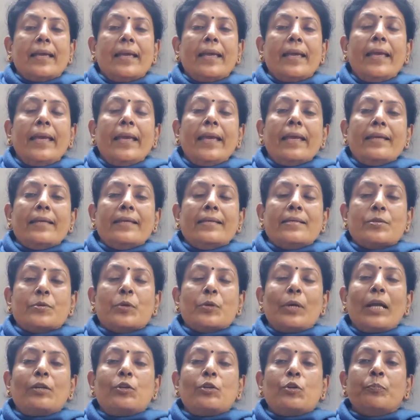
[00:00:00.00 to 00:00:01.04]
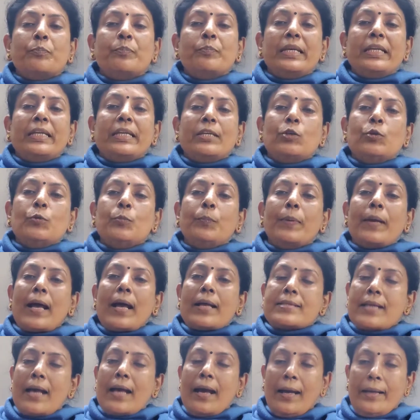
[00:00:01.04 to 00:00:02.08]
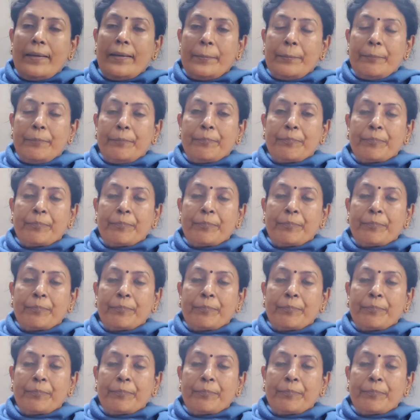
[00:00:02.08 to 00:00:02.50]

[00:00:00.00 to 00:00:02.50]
a is equal to bq plus r,